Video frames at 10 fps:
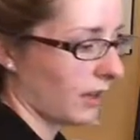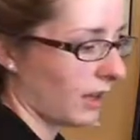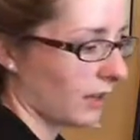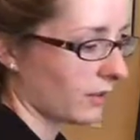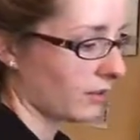
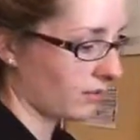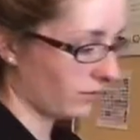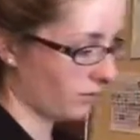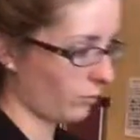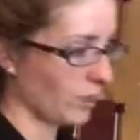and
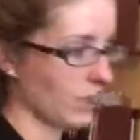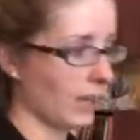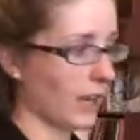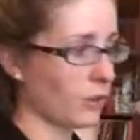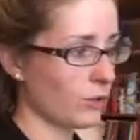we can
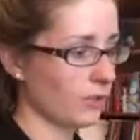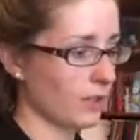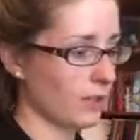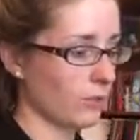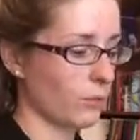
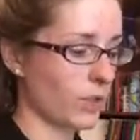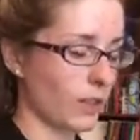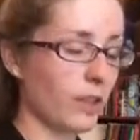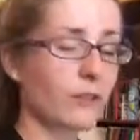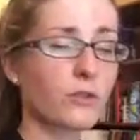
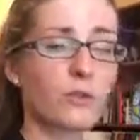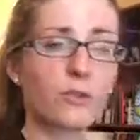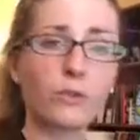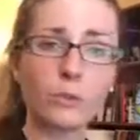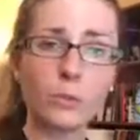either do
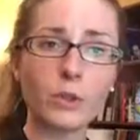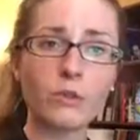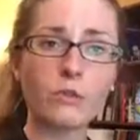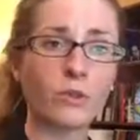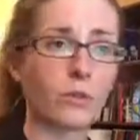full
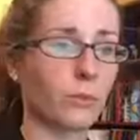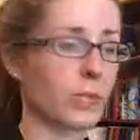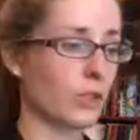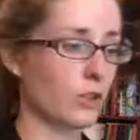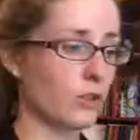bows or we
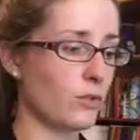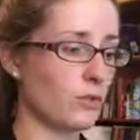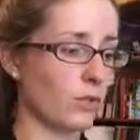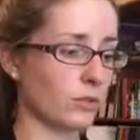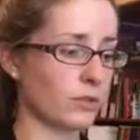can
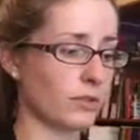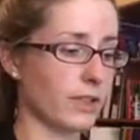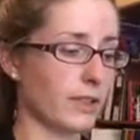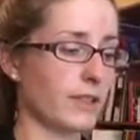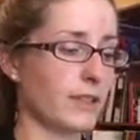use our little
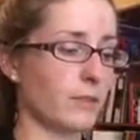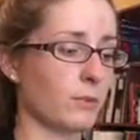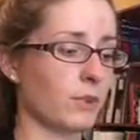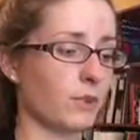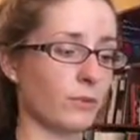technique that
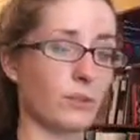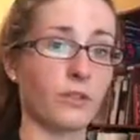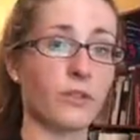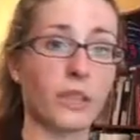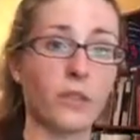we learned with
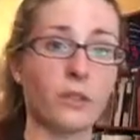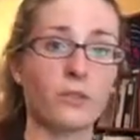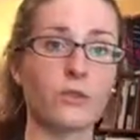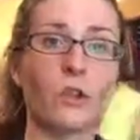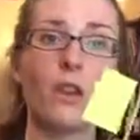our
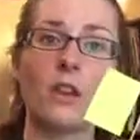scales